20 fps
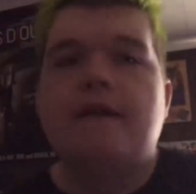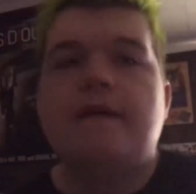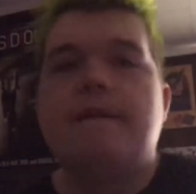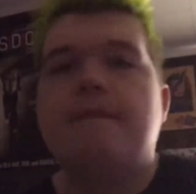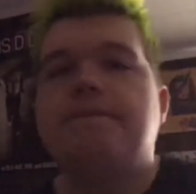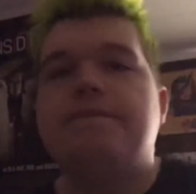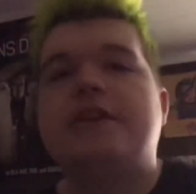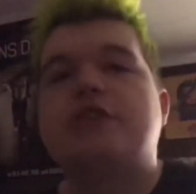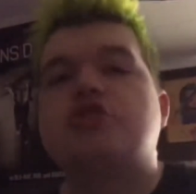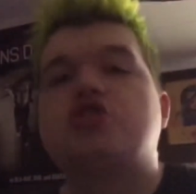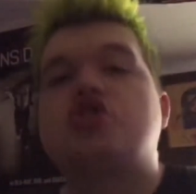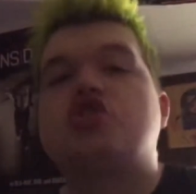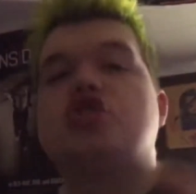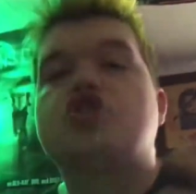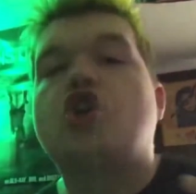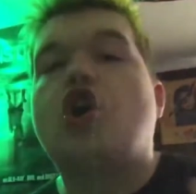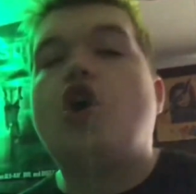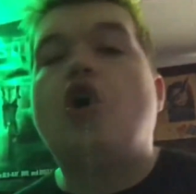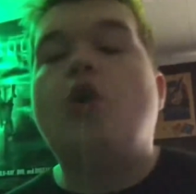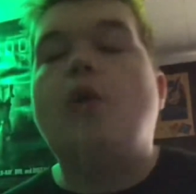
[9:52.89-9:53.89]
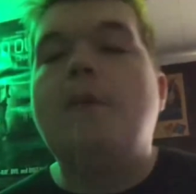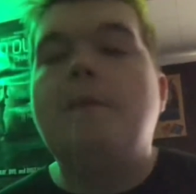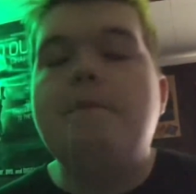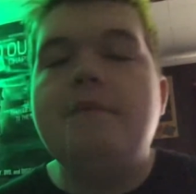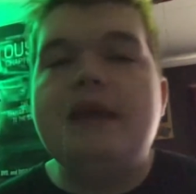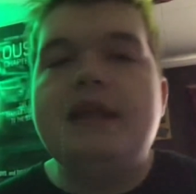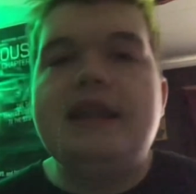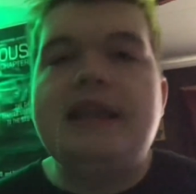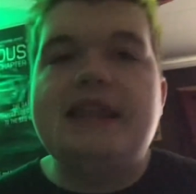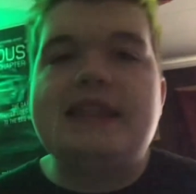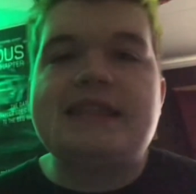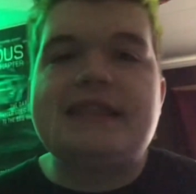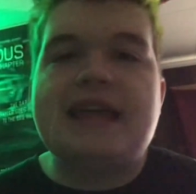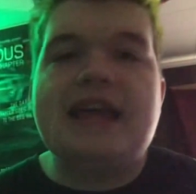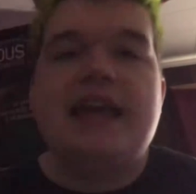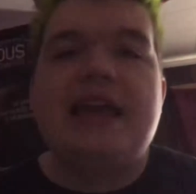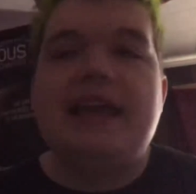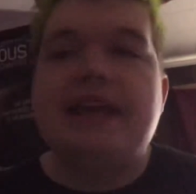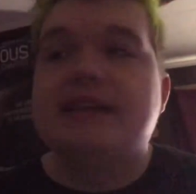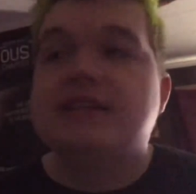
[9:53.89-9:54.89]
There's so many
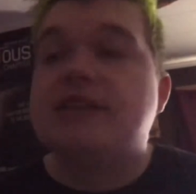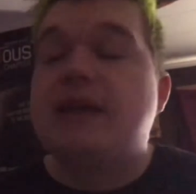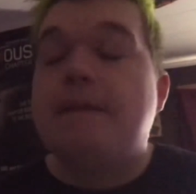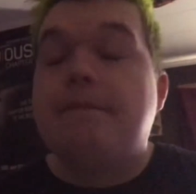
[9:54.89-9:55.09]
things.